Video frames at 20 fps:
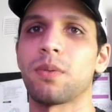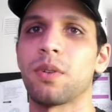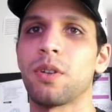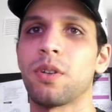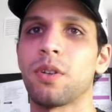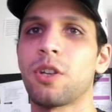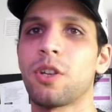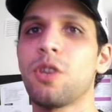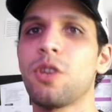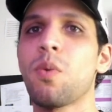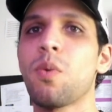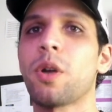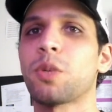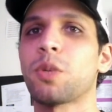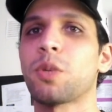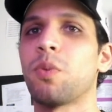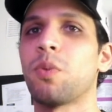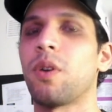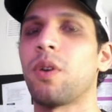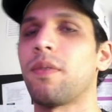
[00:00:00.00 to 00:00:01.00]
You can do watch
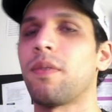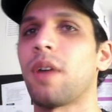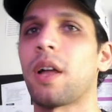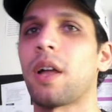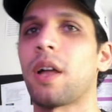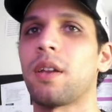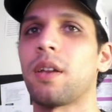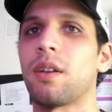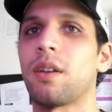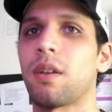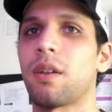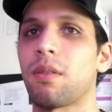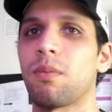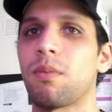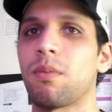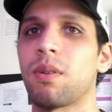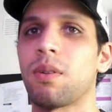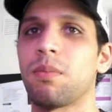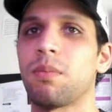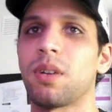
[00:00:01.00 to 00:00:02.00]
more if you had another
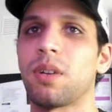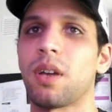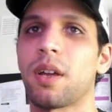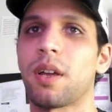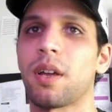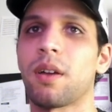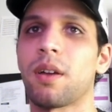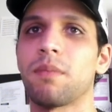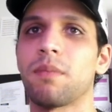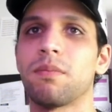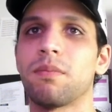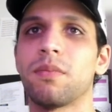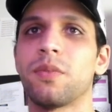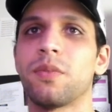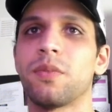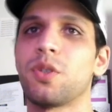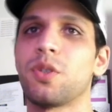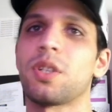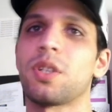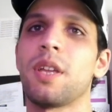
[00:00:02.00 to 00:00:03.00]
one, but like
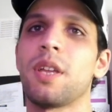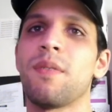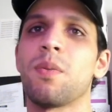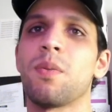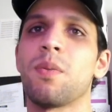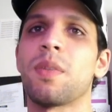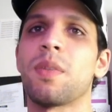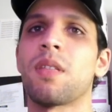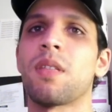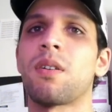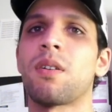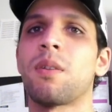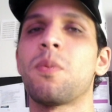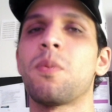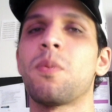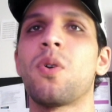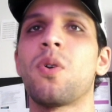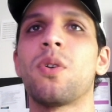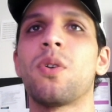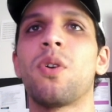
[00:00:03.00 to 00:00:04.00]
just leave it with learn
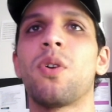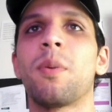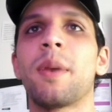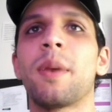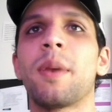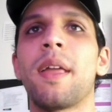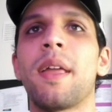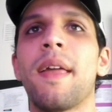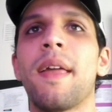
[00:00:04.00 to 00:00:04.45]
more normally.